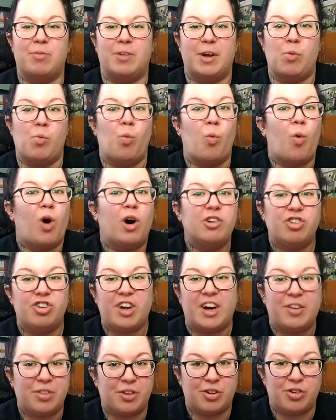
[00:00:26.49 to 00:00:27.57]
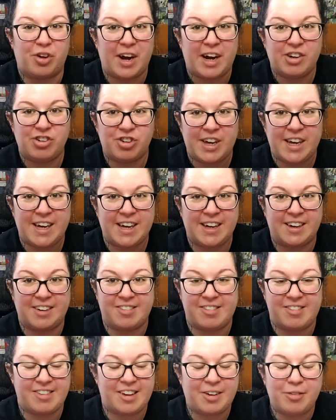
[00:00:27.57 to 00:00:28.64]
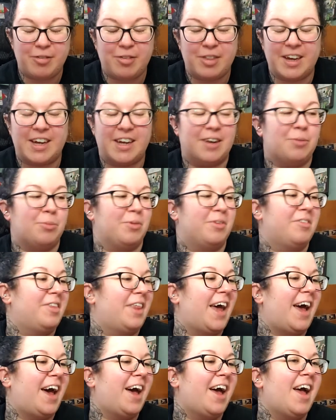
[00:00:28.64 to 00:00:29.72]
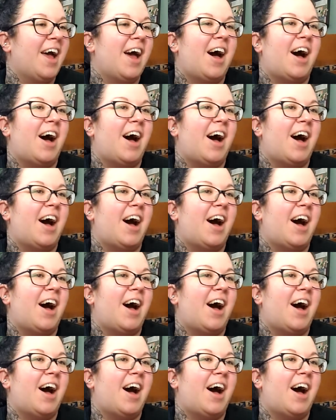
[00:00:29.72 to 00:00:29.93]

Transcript: like washed out the trash can itself thinking it was that.